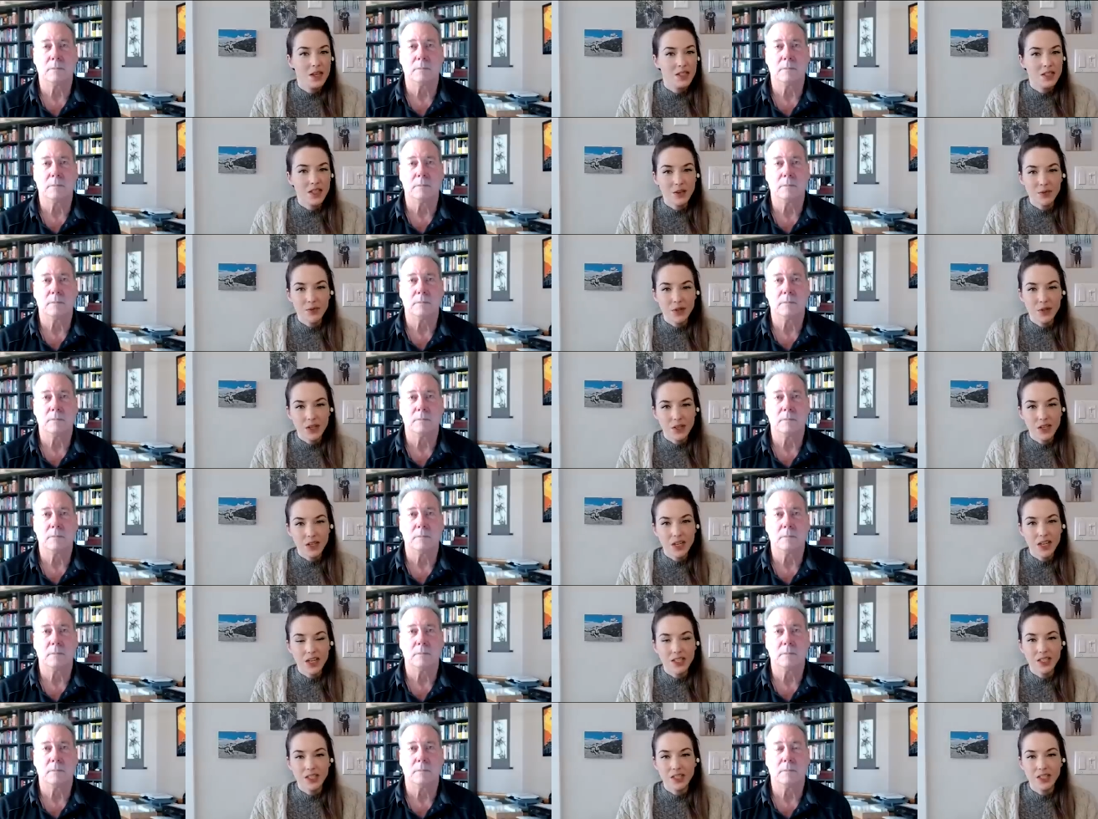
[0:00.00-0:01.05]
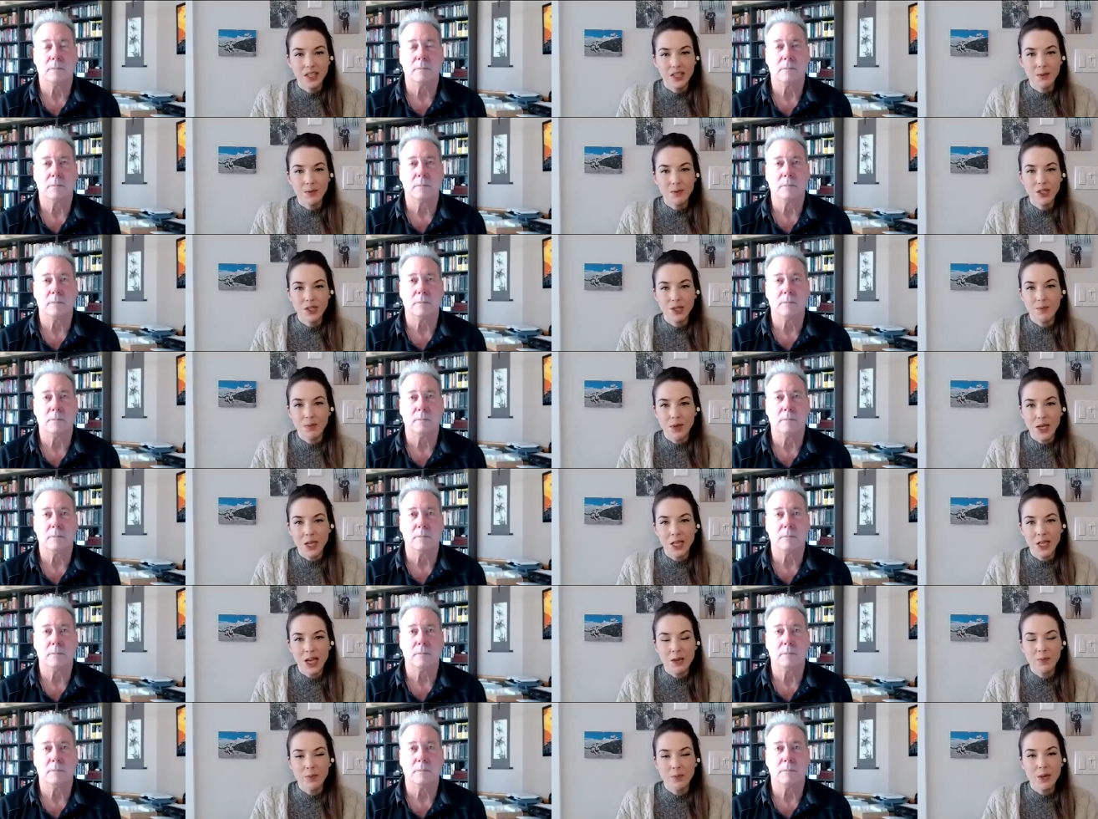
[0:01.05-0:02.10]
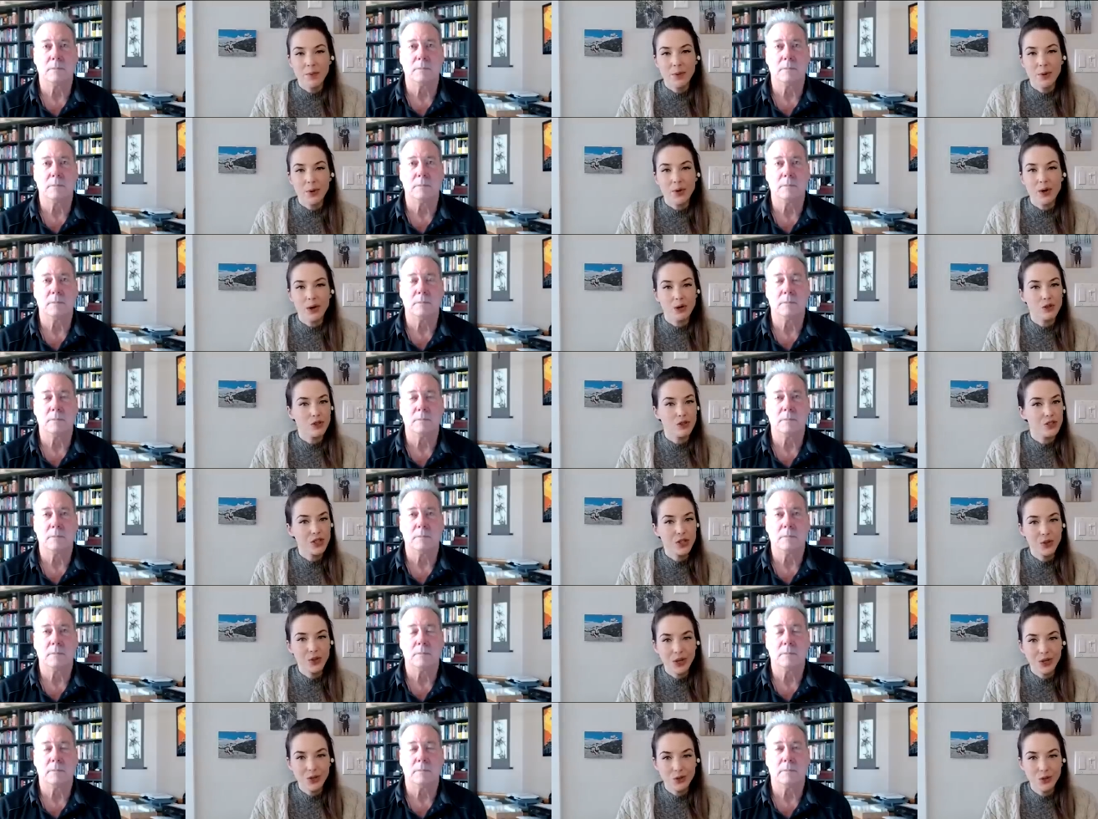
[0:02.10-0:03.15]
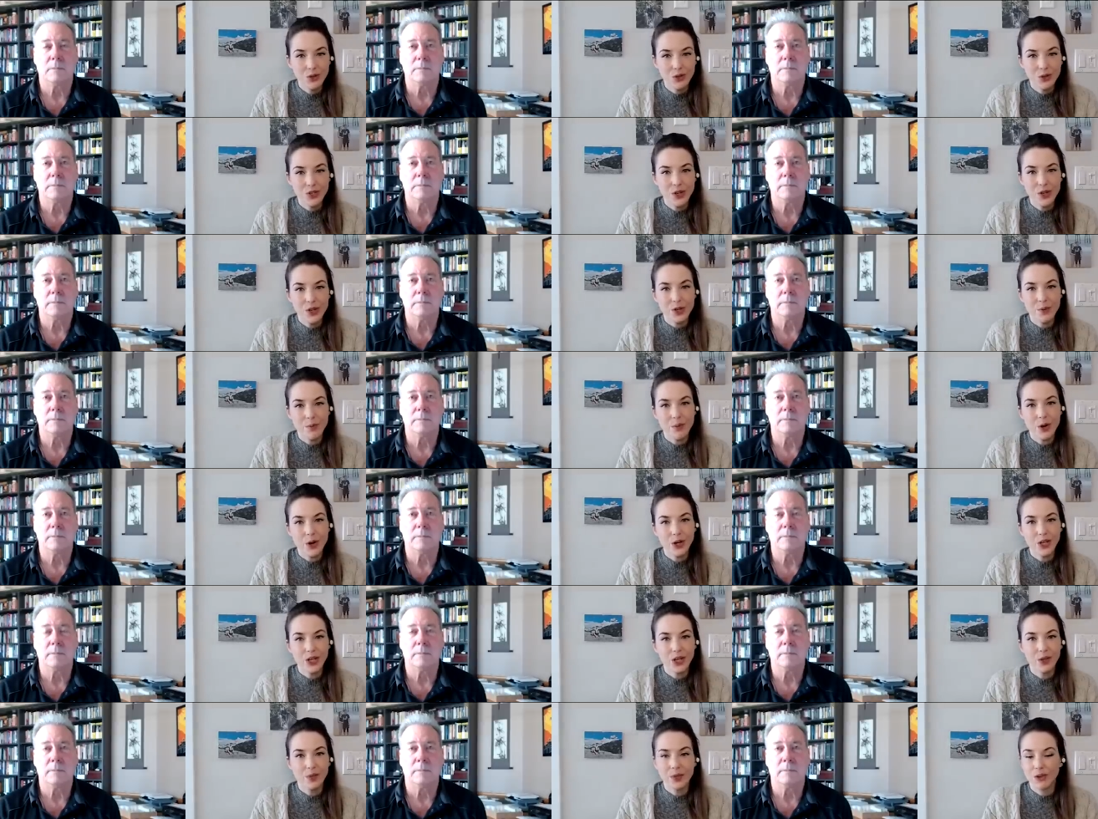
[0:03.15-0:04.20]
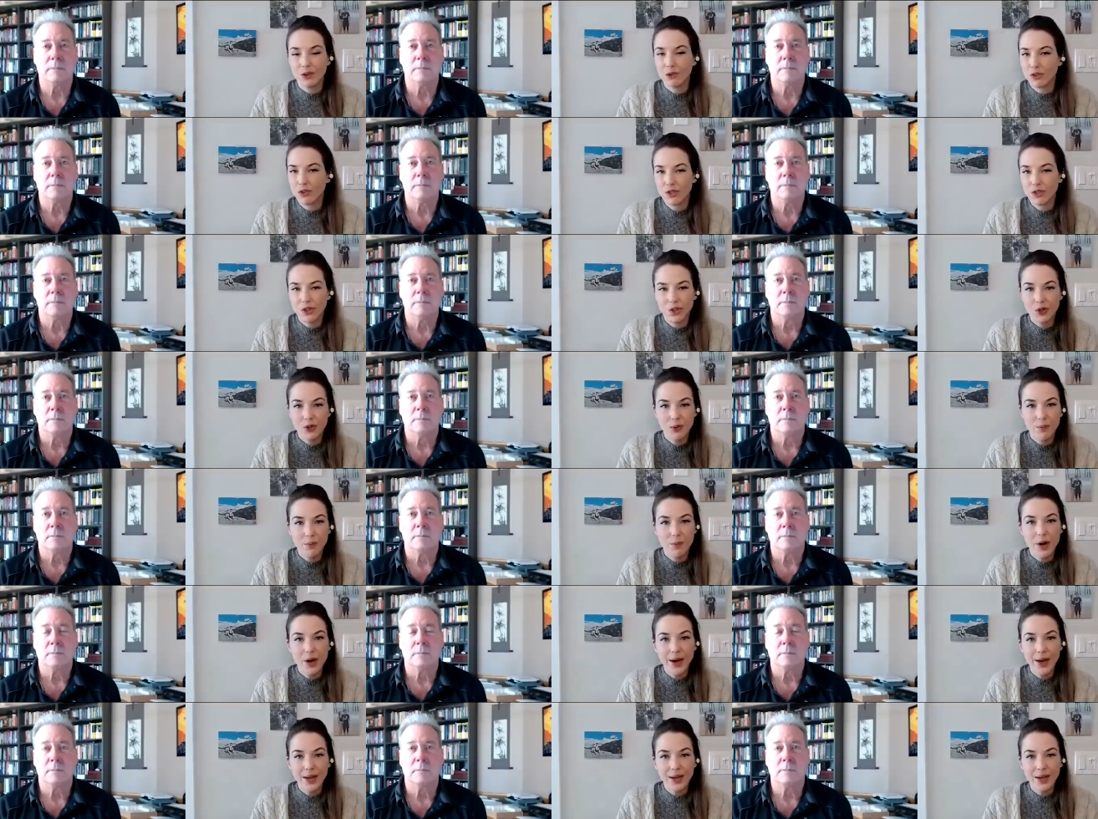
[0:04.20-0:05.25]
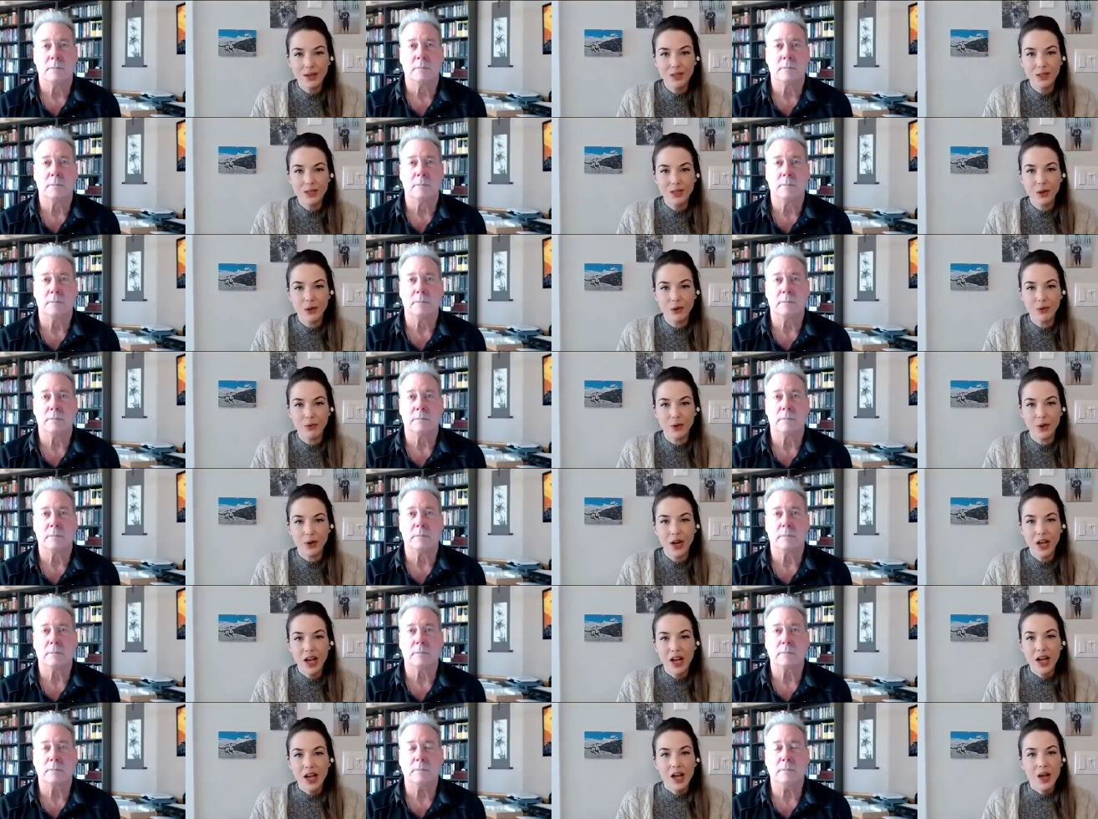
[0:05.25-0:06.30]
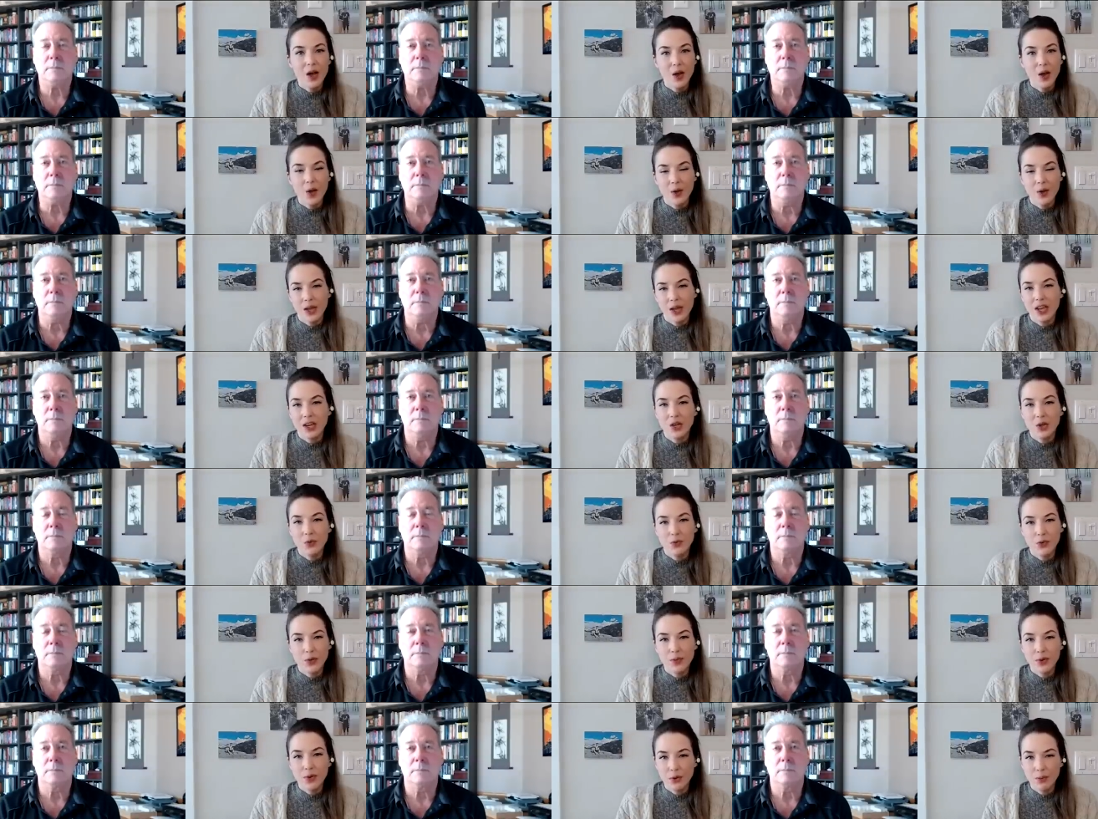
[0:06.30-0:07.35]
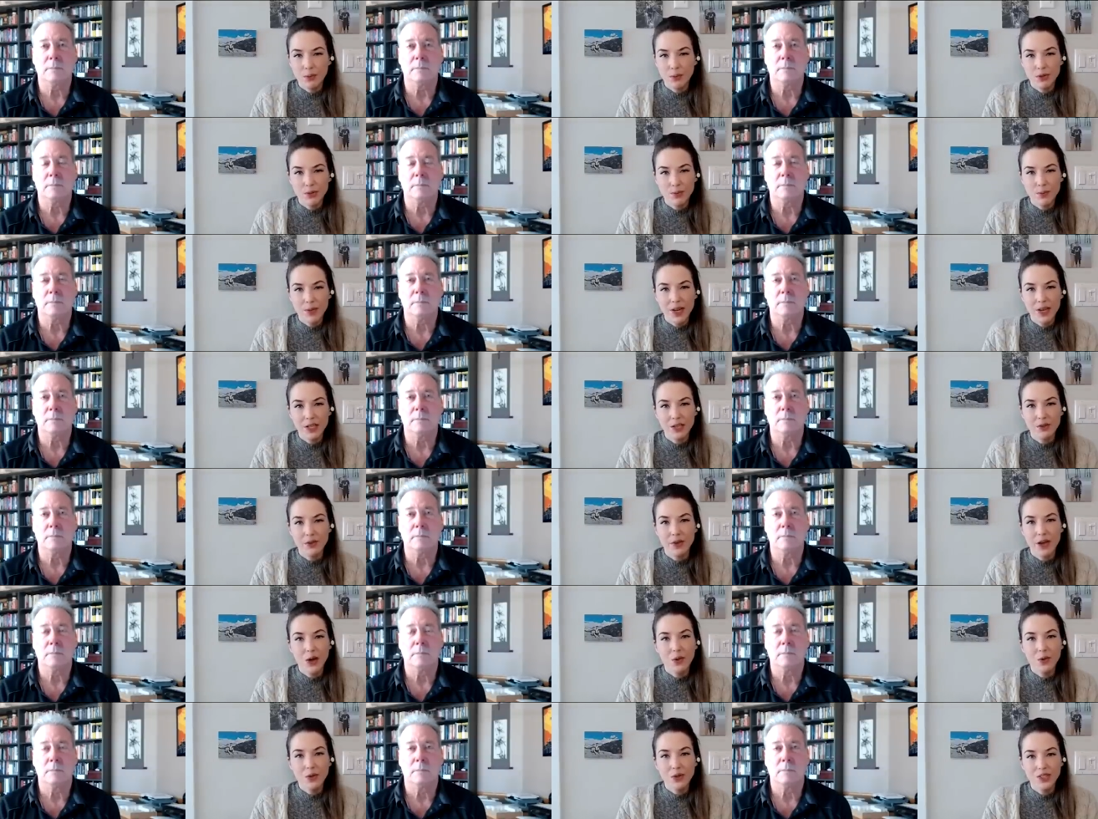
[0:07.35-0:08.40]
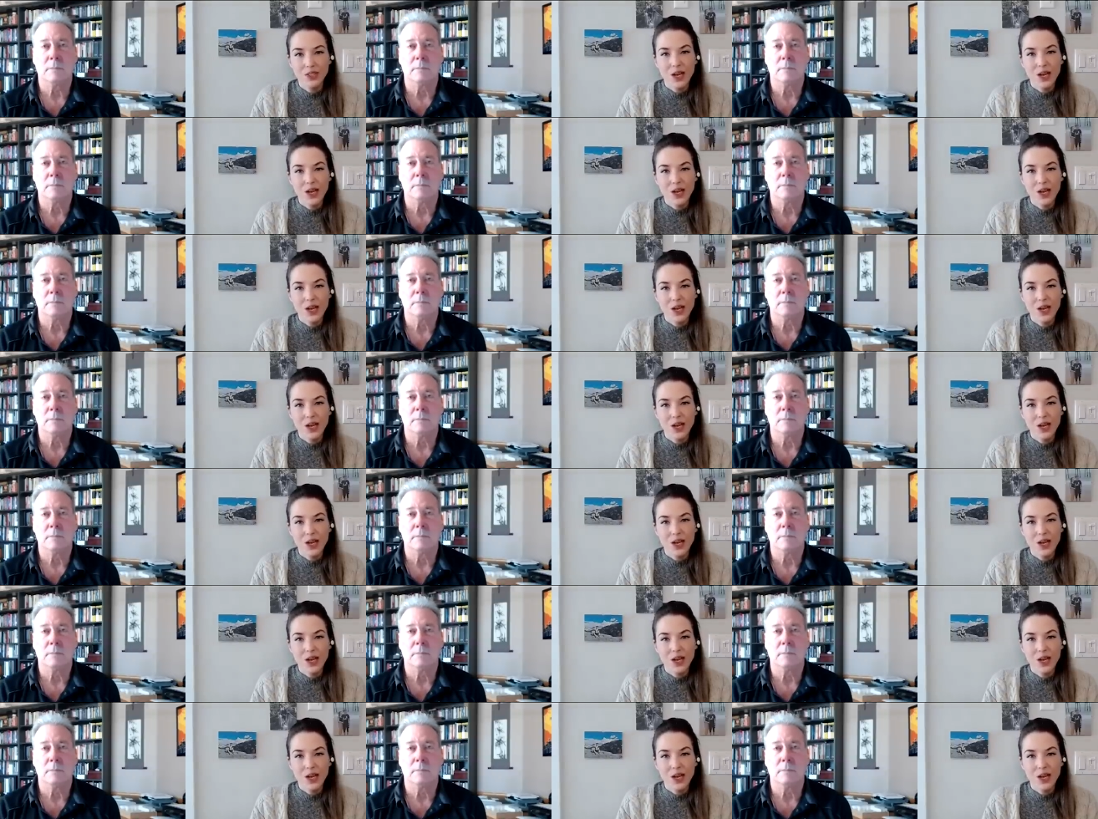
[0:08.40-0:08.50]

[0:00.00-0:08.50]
Speaker 1: Definitely, it seems to me like people are still interested in the market, they're still buying silver. In, from your perspective, how is